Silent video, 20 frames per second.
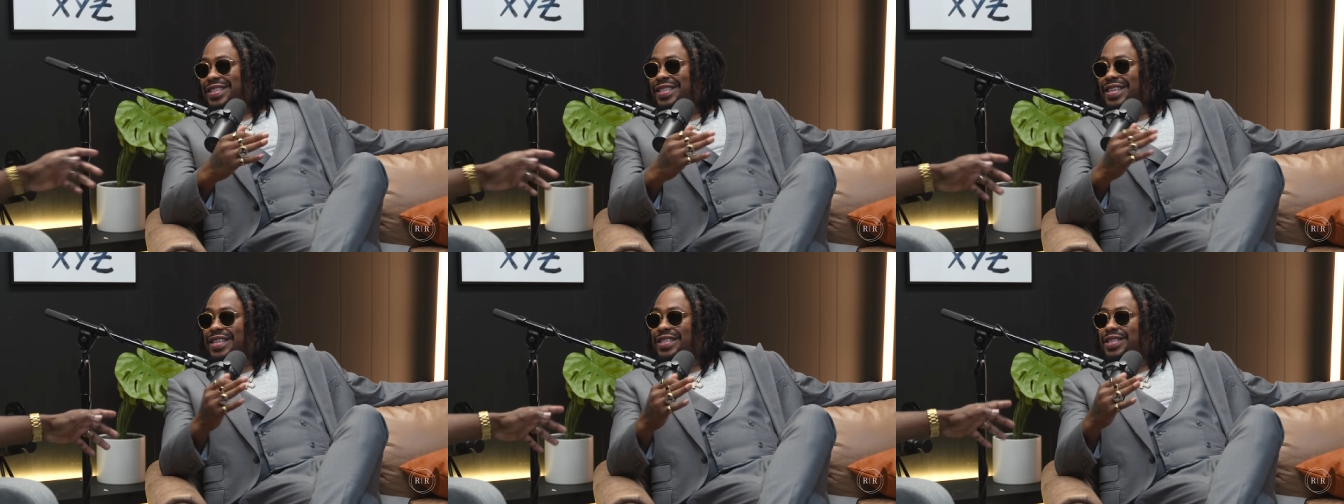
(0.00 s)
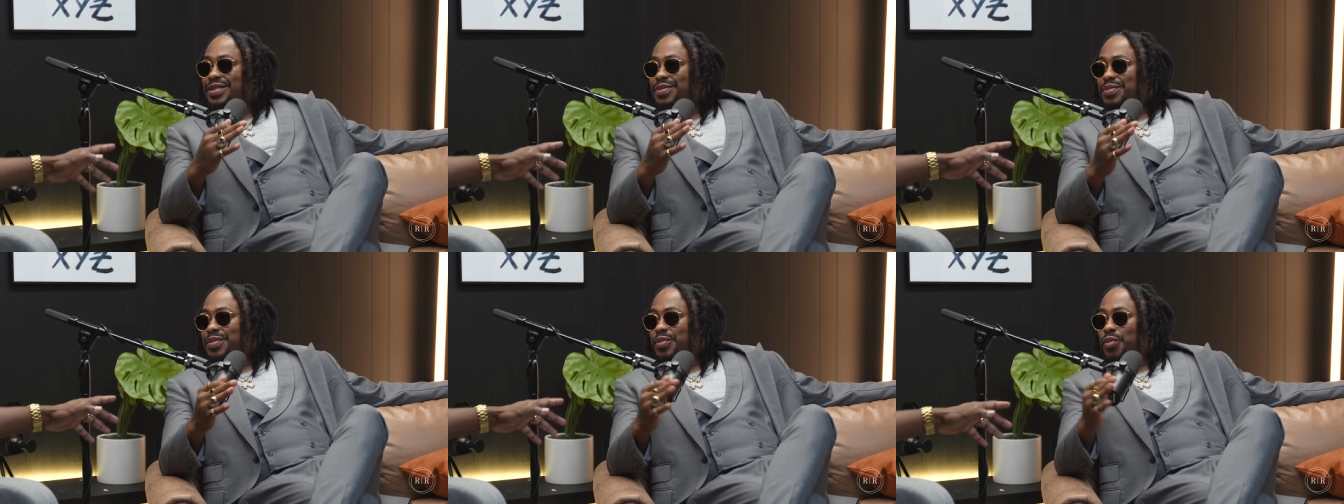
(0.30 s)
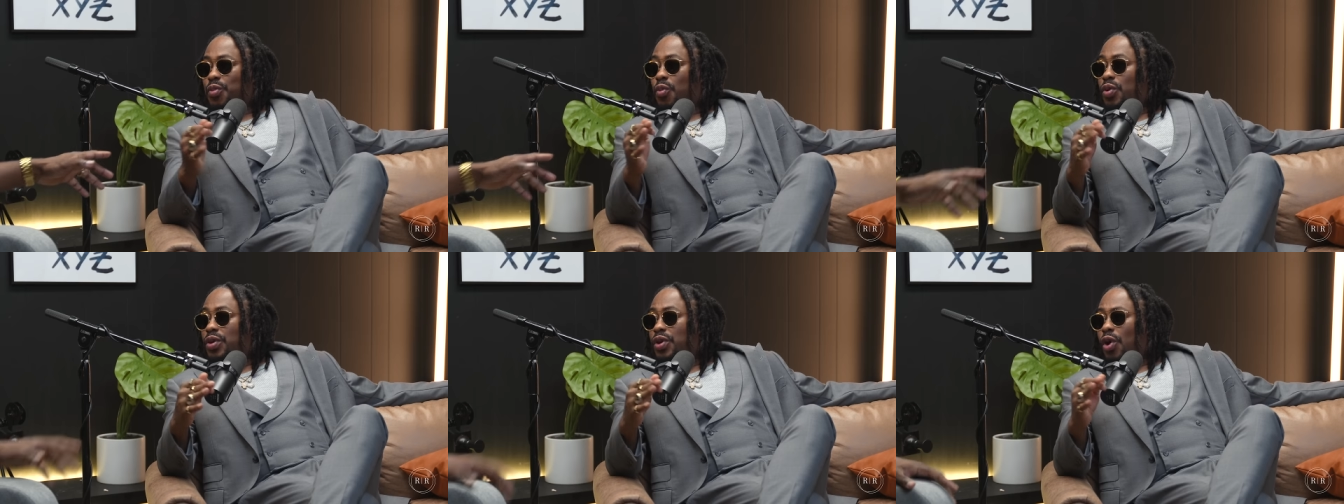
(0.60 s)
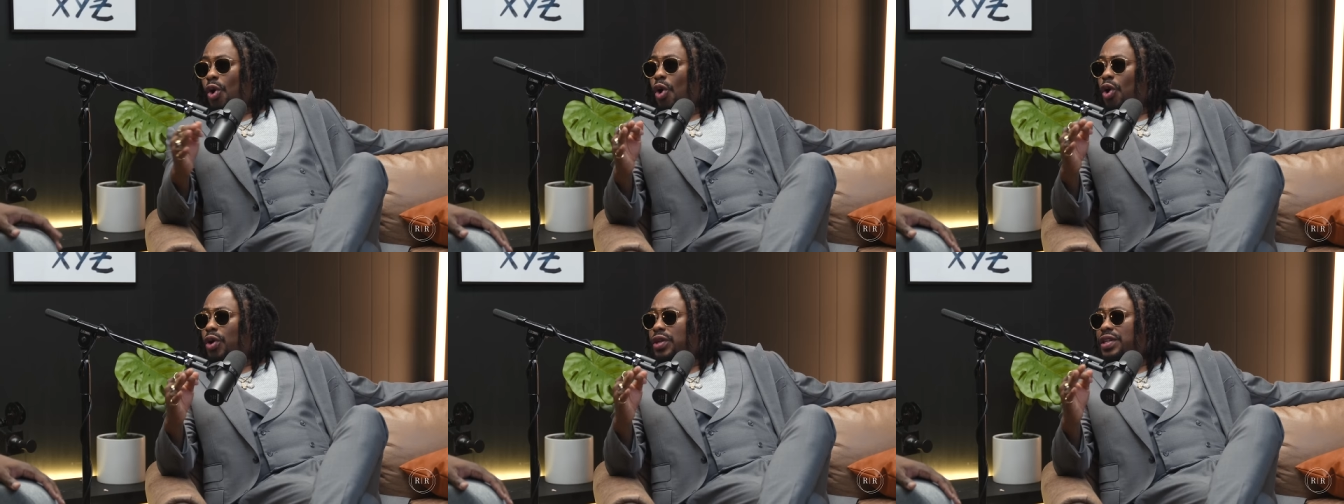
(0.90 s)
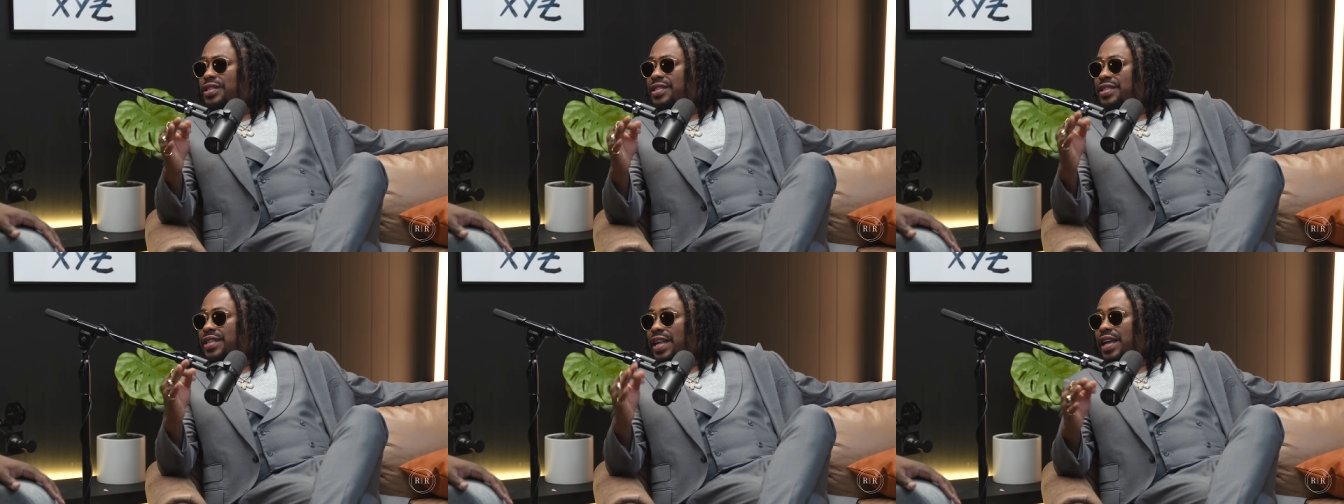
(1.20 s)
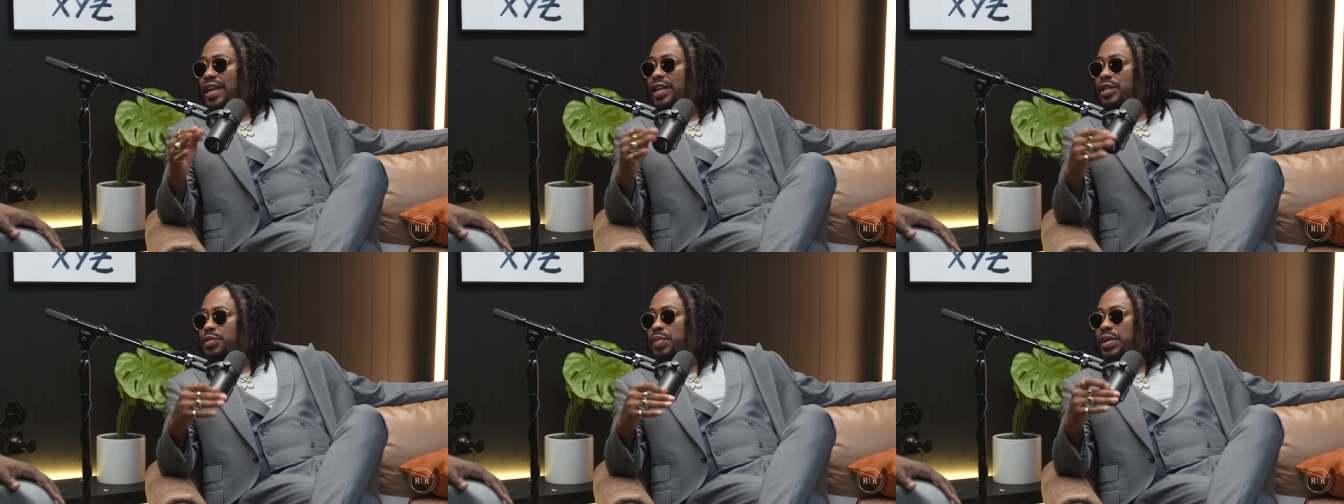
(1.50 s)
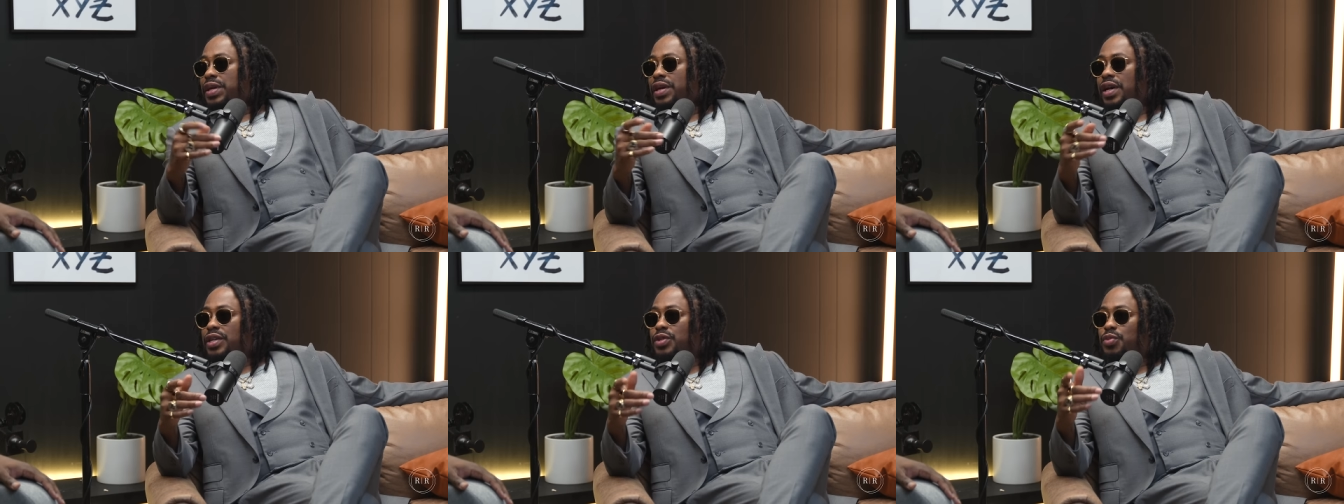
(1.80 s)
just with all these things,
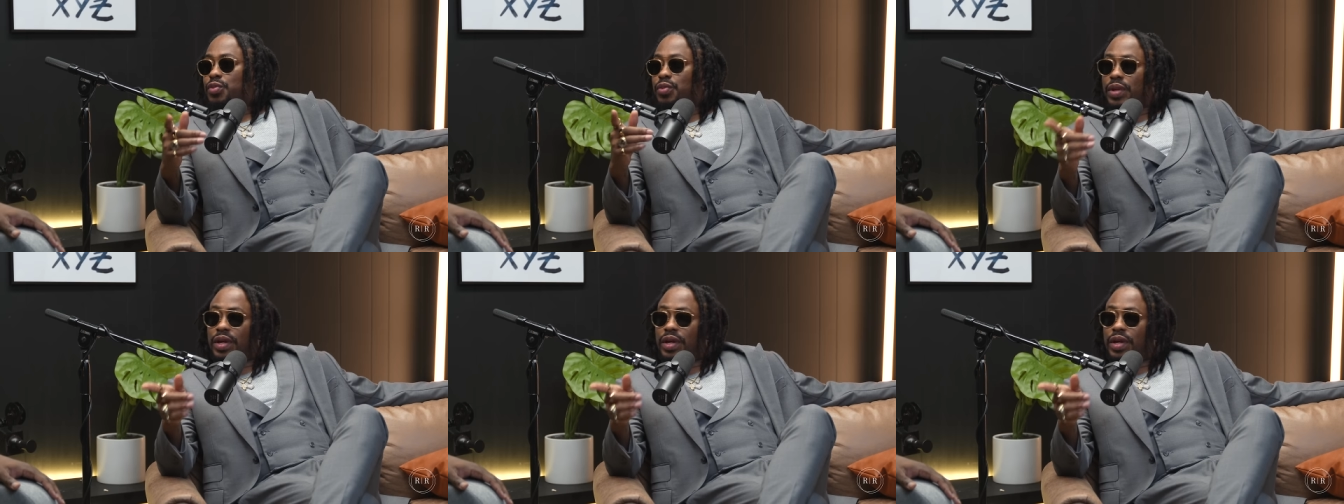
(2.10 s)
because